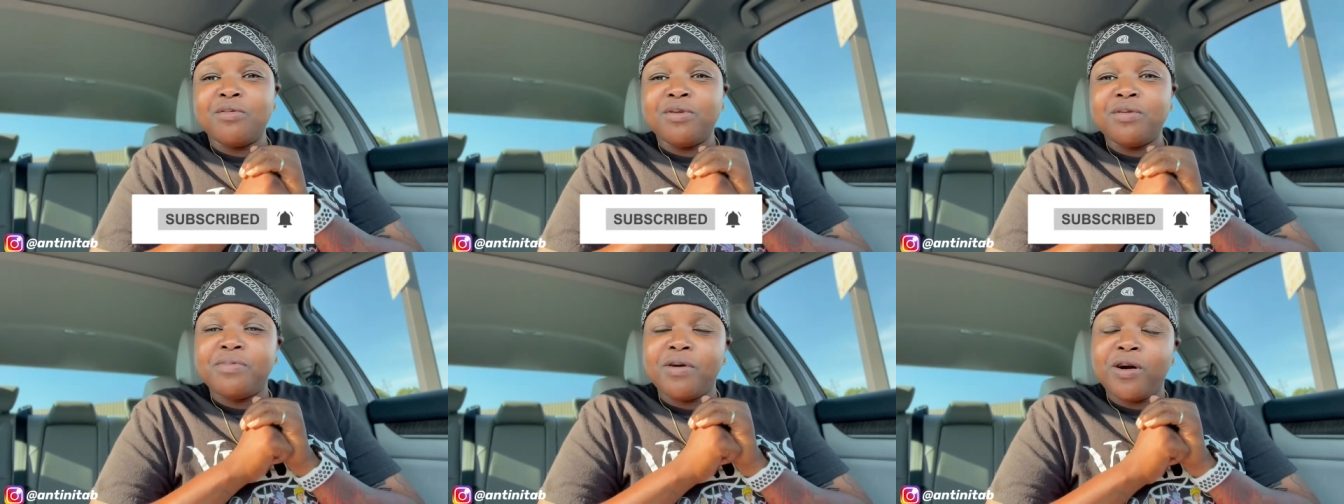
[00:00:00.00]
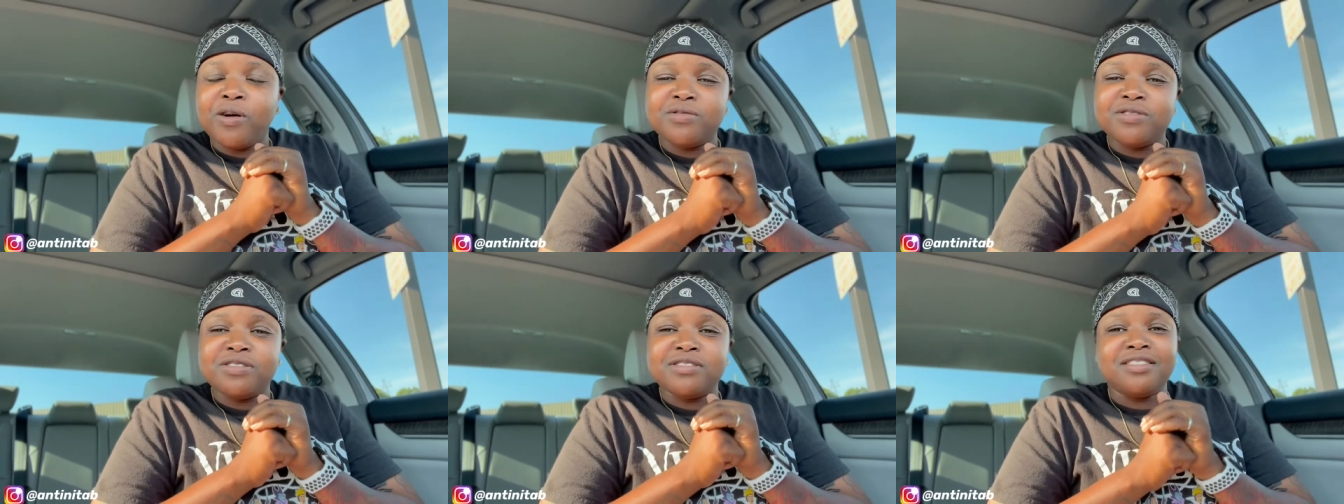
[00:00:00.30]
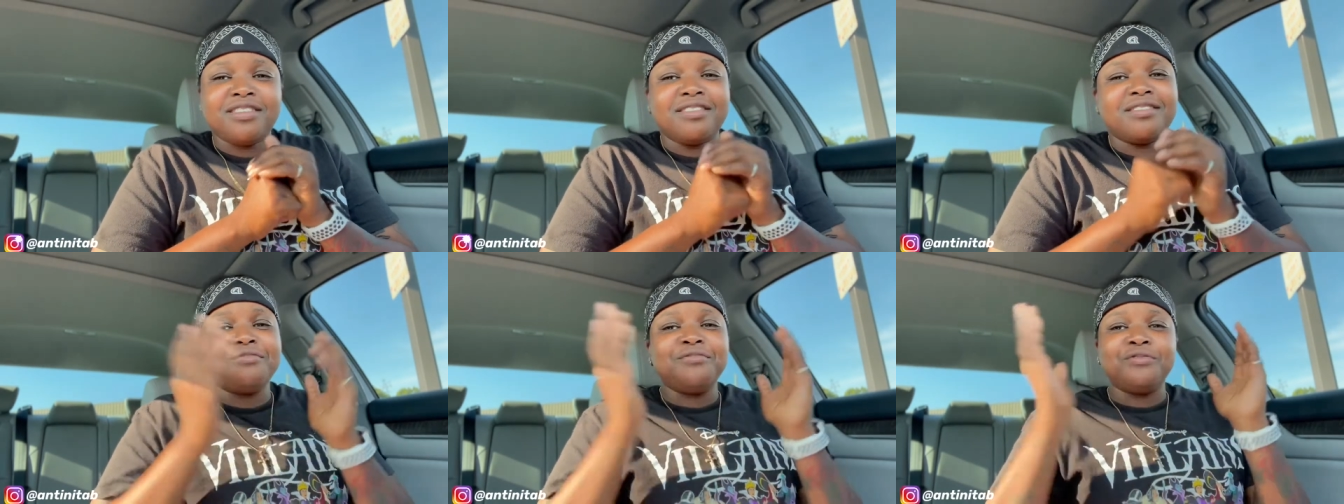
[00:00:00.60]
we post
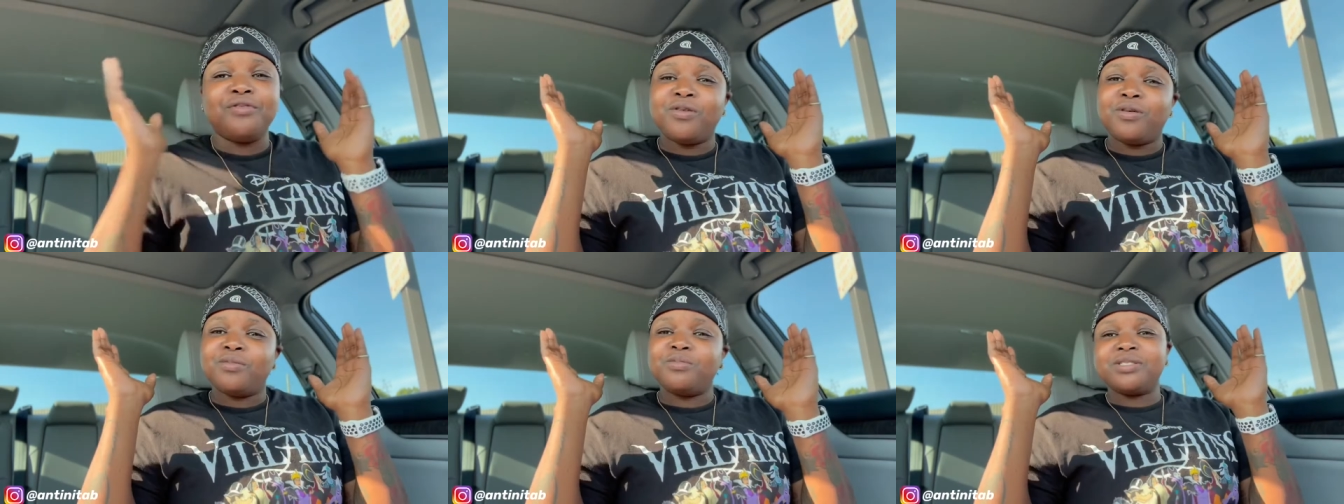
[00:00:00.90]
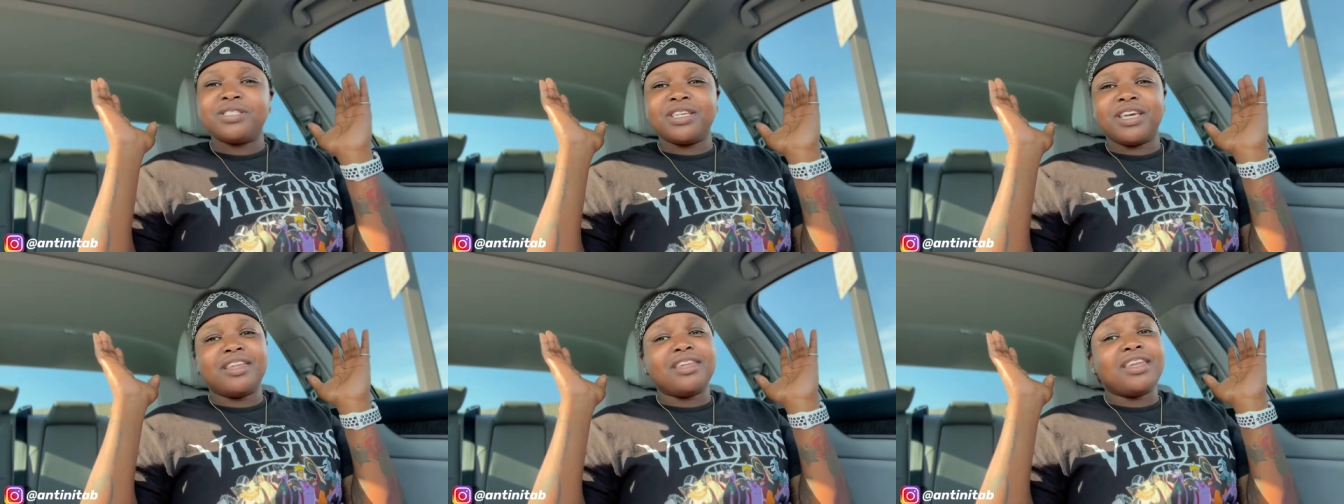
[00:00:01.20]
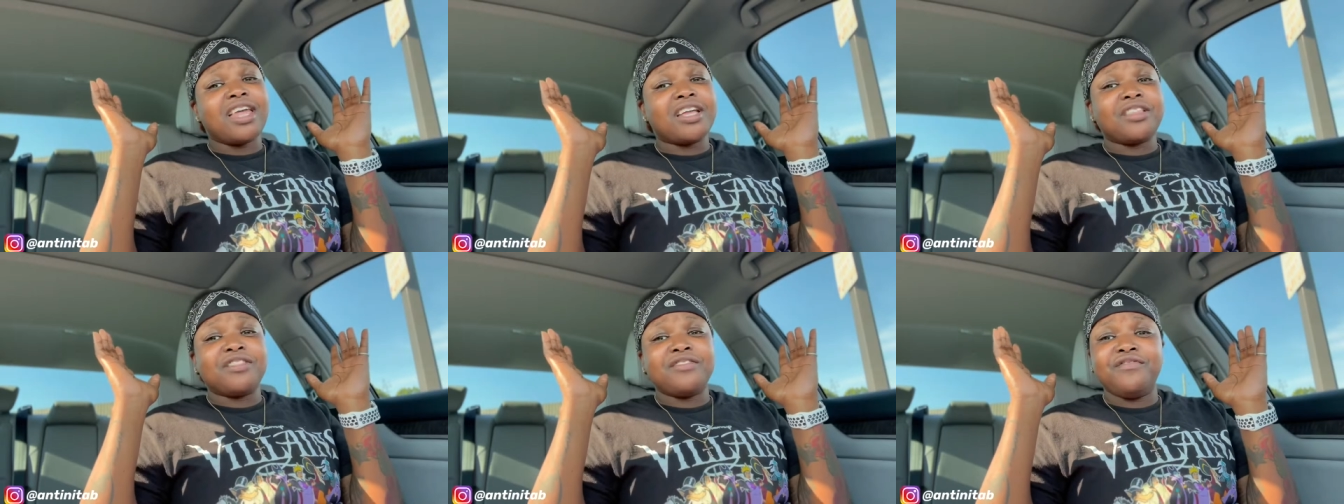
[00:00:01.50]
and you know what I'm saying
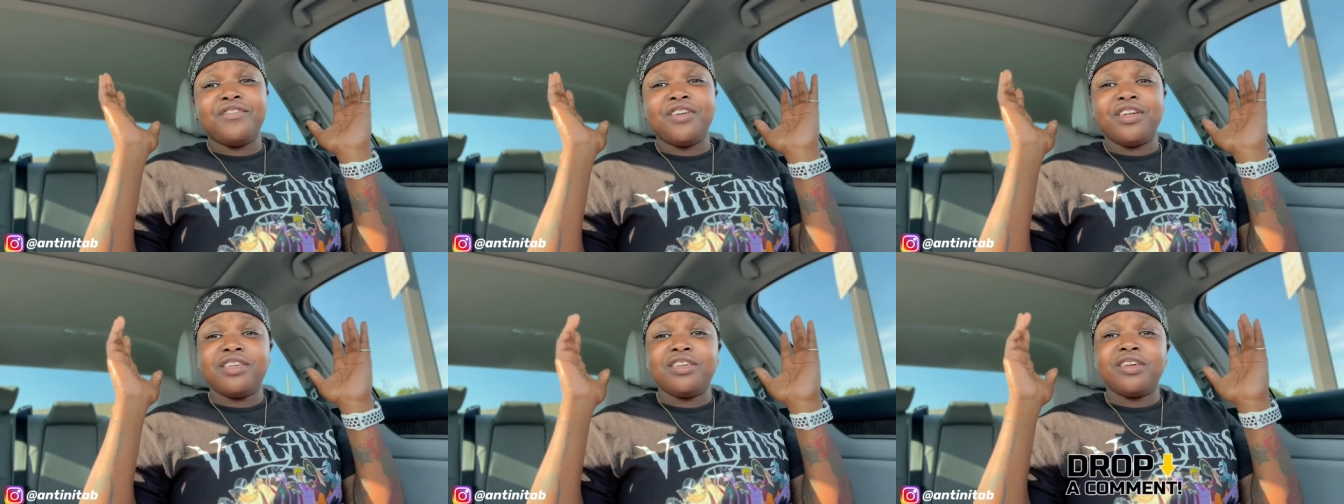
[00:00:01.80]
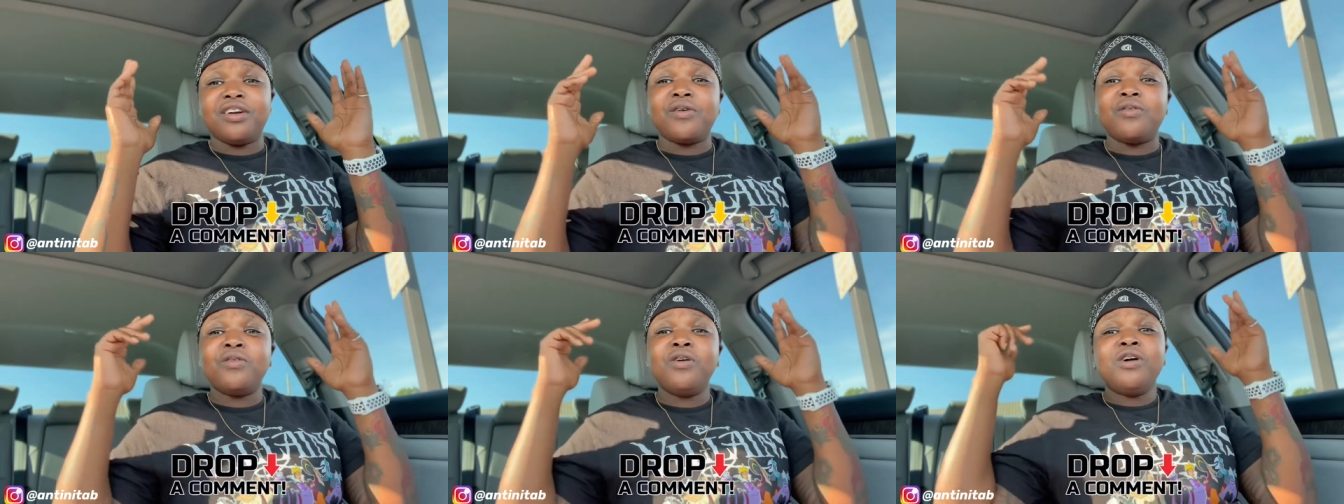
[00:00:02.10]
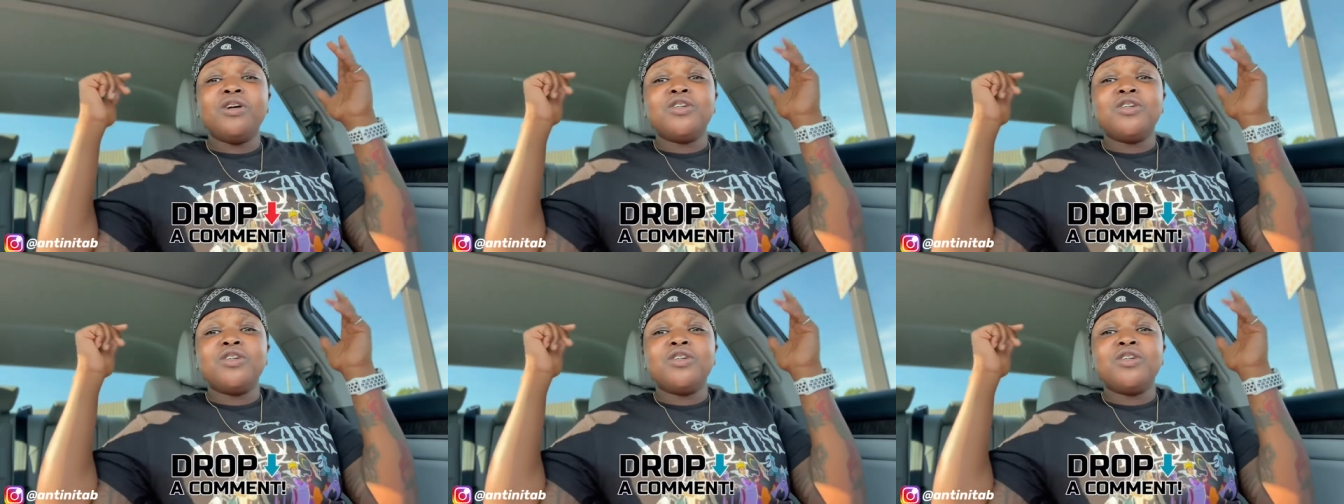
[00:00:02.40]
like the video